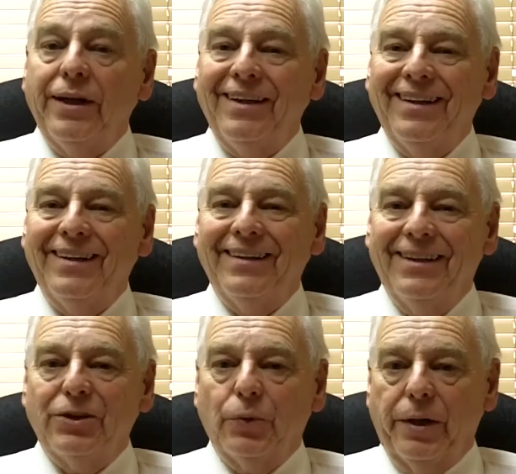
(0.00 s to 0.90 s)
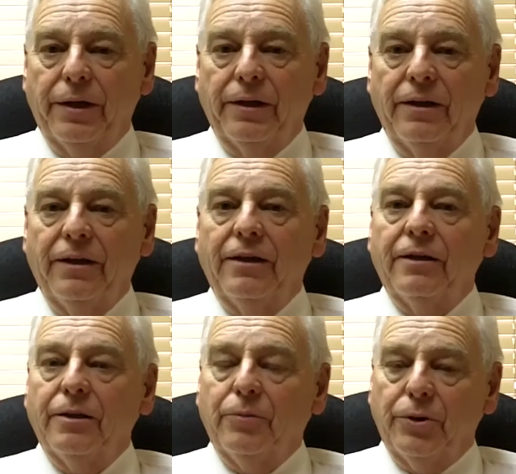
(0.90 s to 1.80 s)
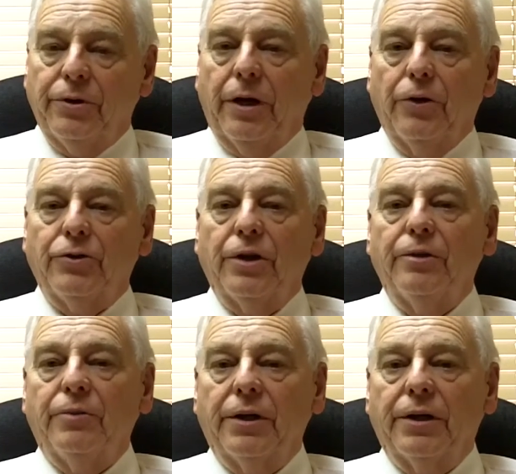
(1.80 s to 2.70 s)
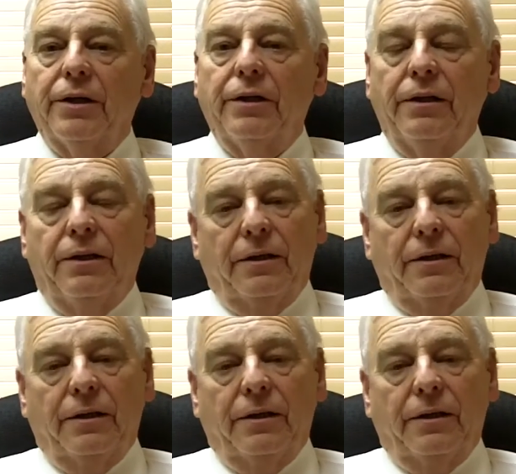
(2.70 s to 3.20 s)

they did it this way: put the house on the market,